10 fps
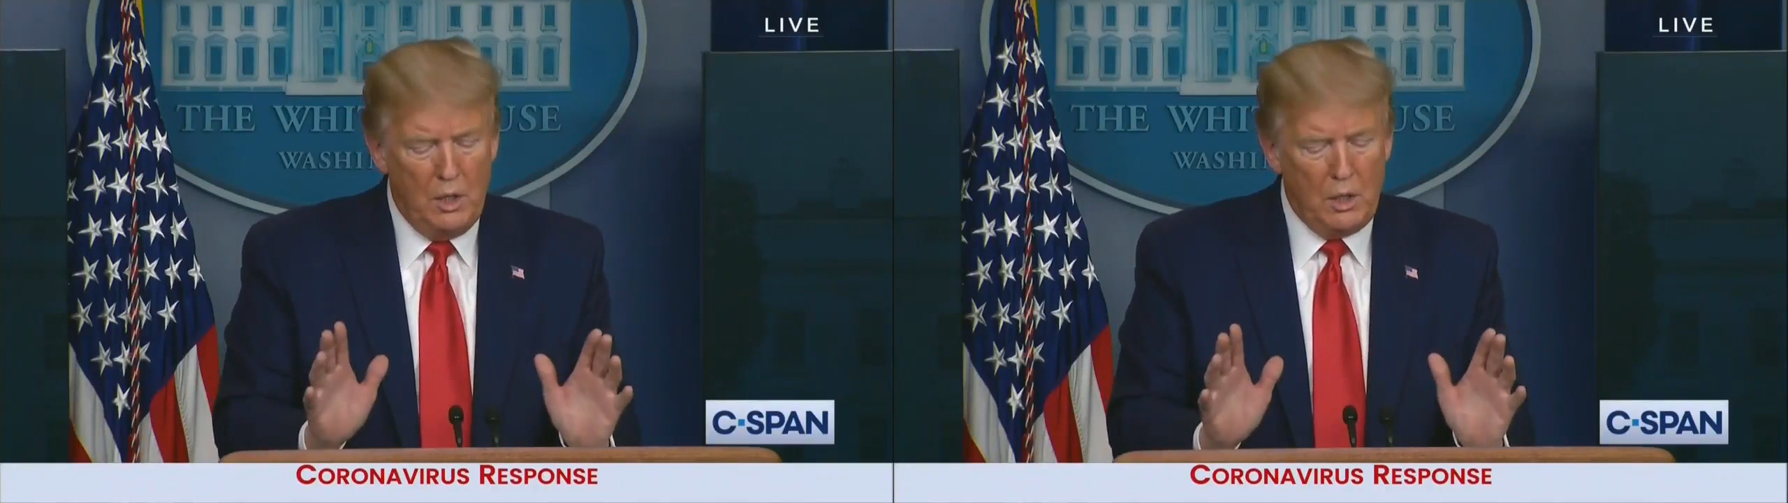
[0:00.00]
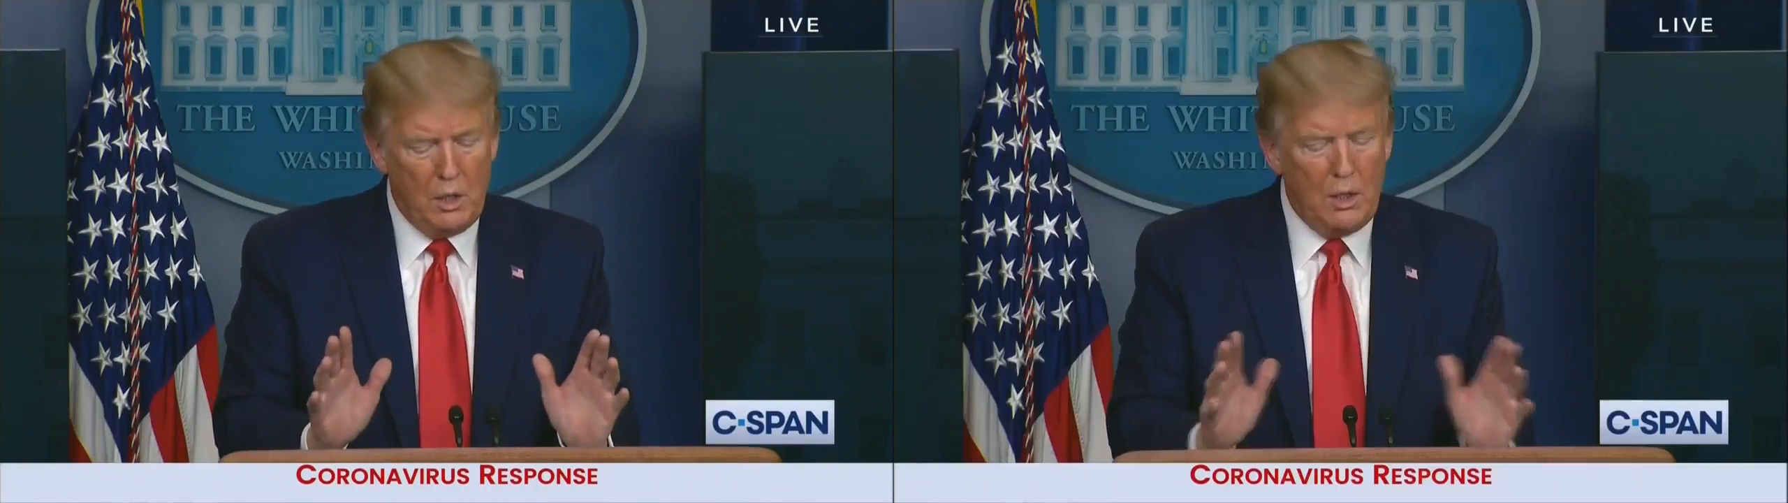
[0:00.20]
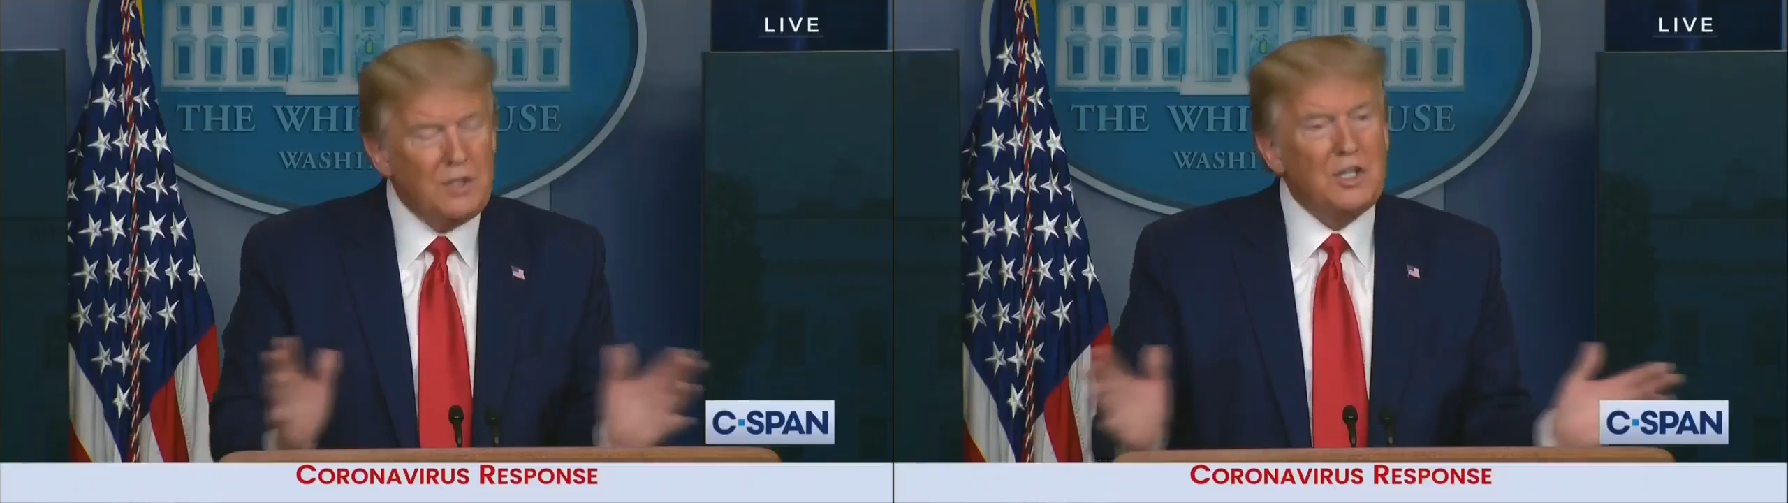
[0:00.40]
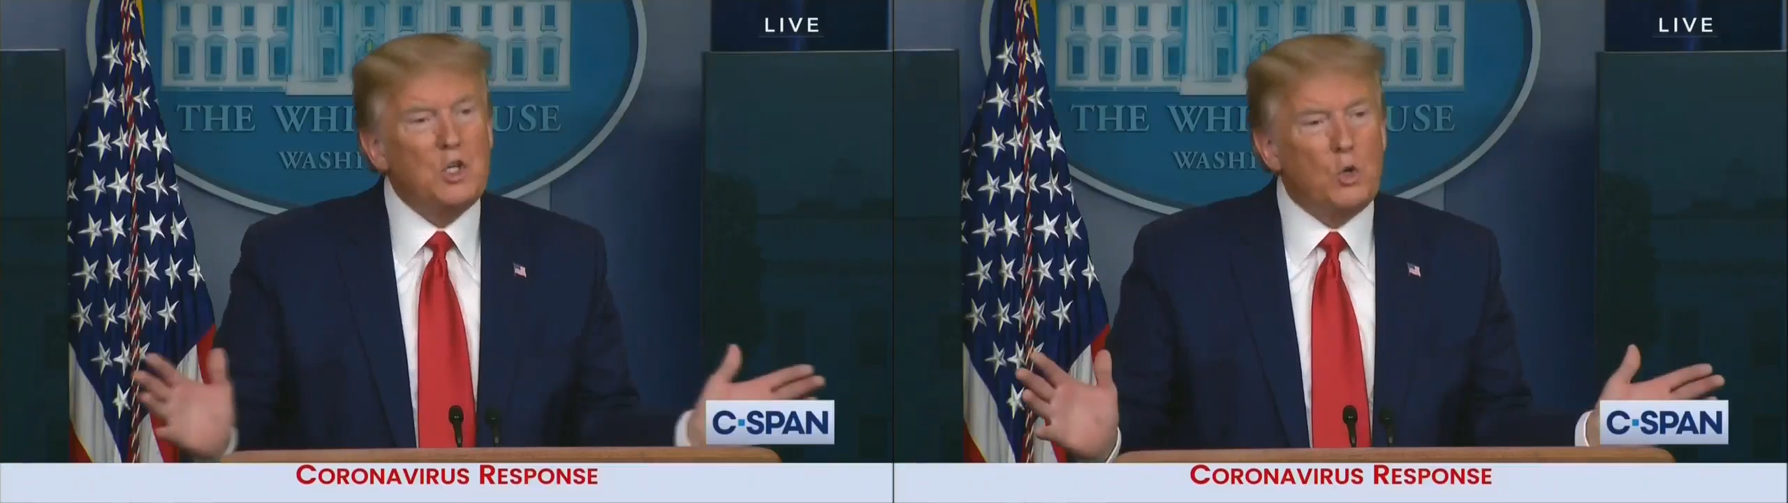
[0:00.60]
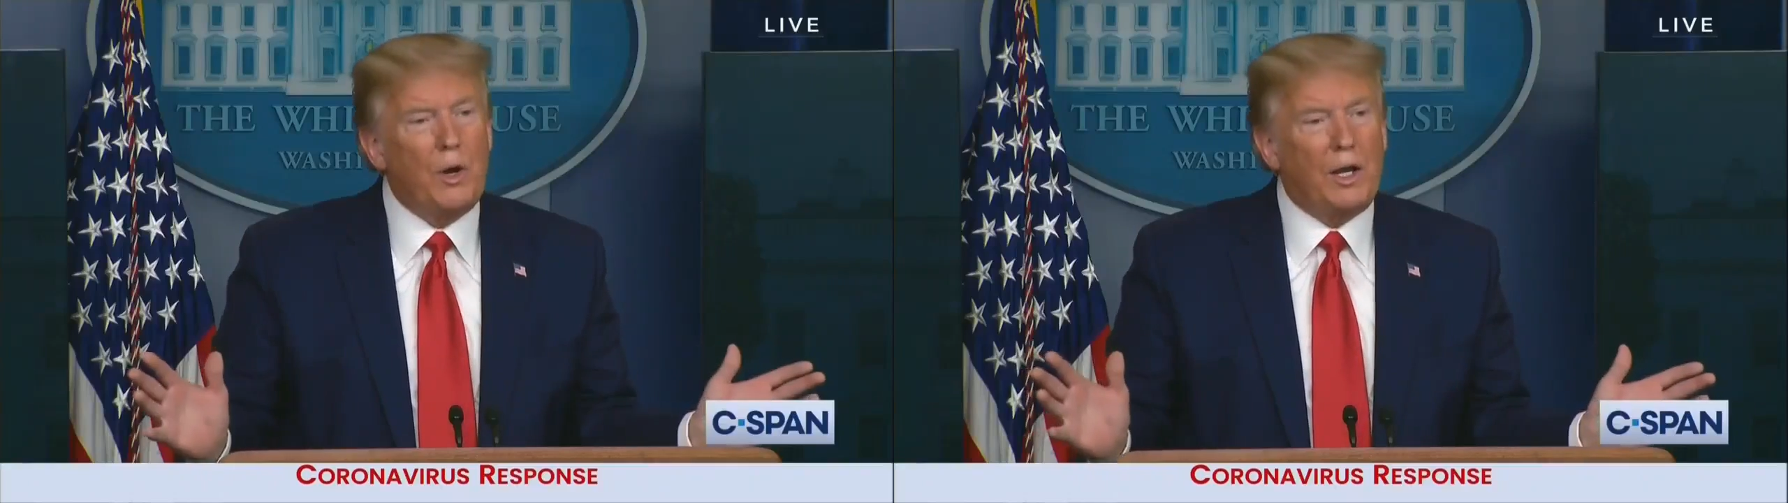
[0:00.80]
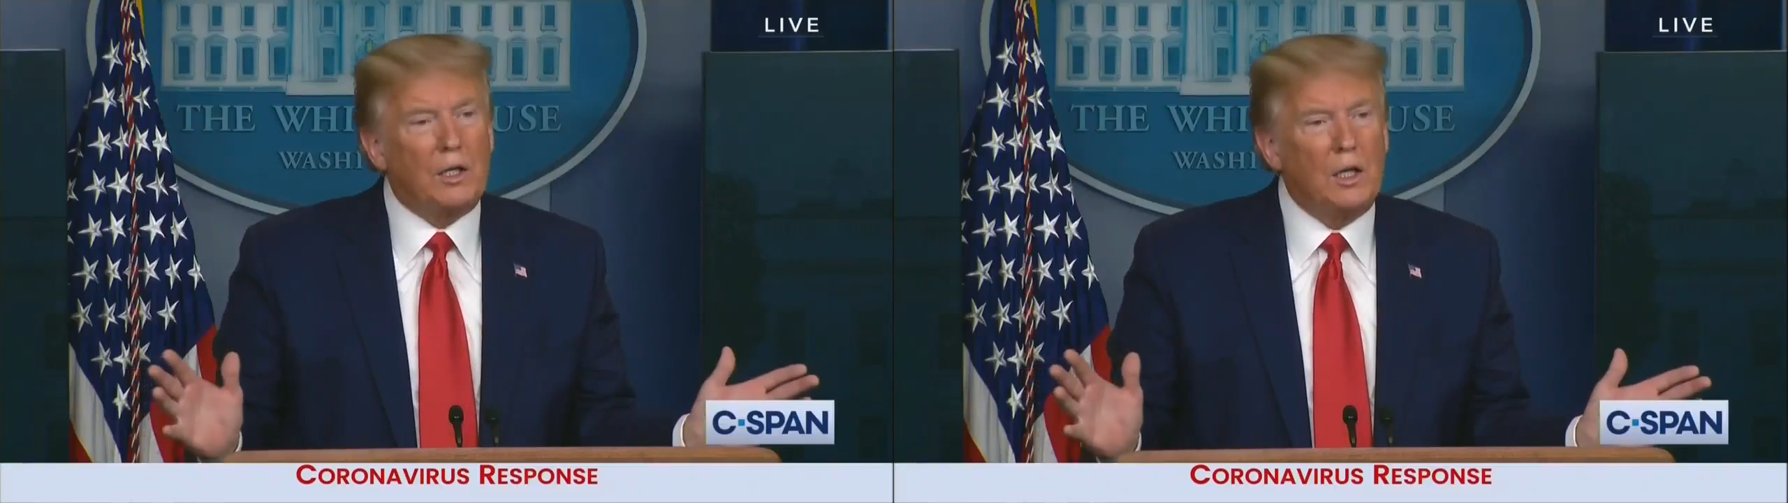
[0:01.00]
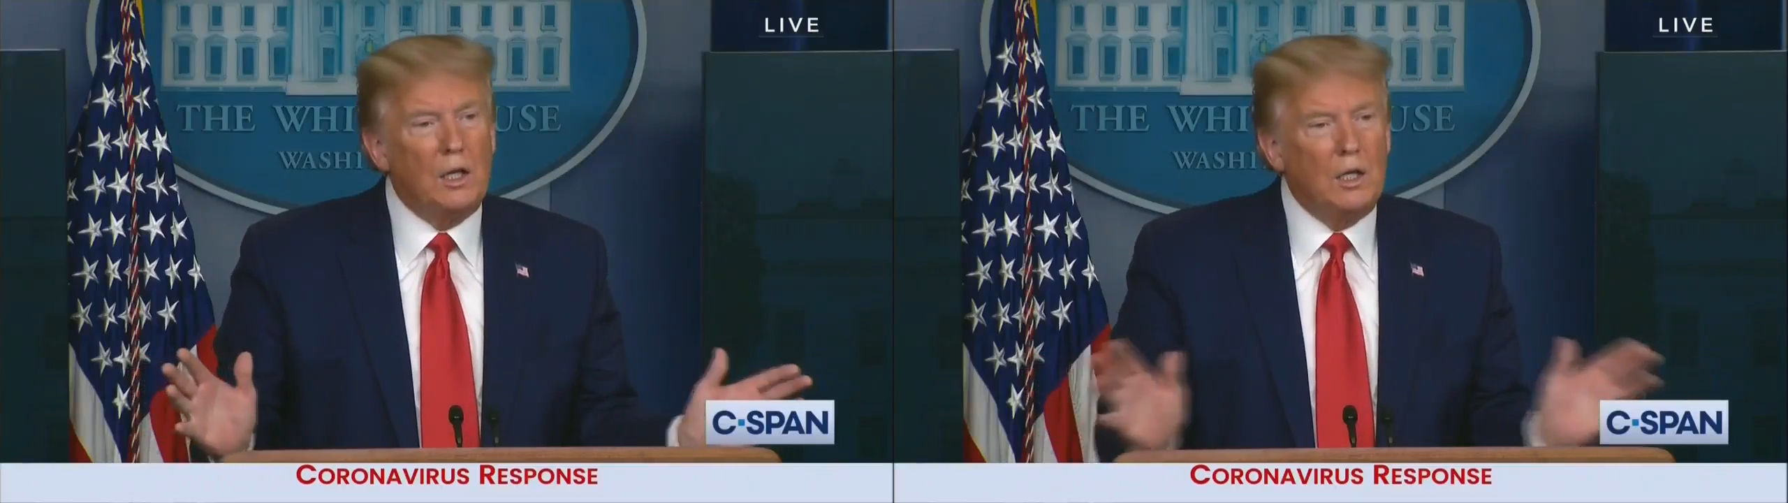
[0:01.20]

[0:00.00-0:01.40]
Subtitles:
it's incorrect.